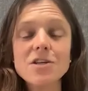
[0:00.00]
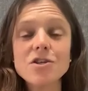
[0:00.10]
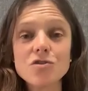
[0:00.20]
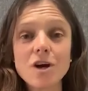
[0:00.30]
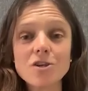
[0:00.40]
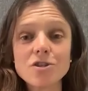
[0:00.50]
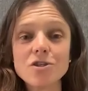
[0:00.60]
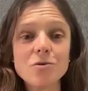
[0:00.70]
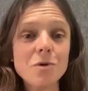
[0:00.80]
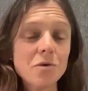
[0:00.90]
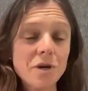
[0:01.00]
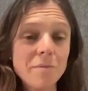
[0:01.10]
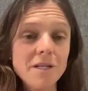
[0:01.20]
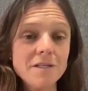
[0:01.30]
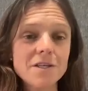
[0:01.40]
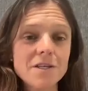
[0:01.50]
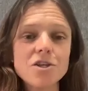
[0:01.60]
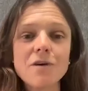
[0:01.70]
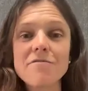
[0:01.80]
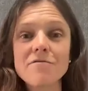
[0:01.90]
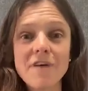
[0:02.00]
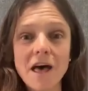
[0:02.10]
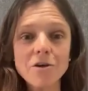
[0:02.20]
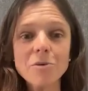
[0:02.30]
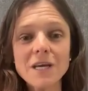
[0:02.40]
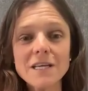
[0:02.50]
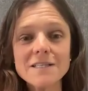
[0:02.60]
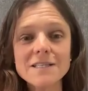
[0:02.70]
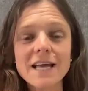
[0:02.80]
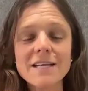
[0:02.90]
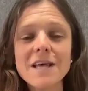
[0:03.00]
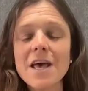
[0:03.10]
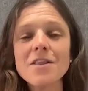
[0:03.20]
and structure to agreements to drive valuable insights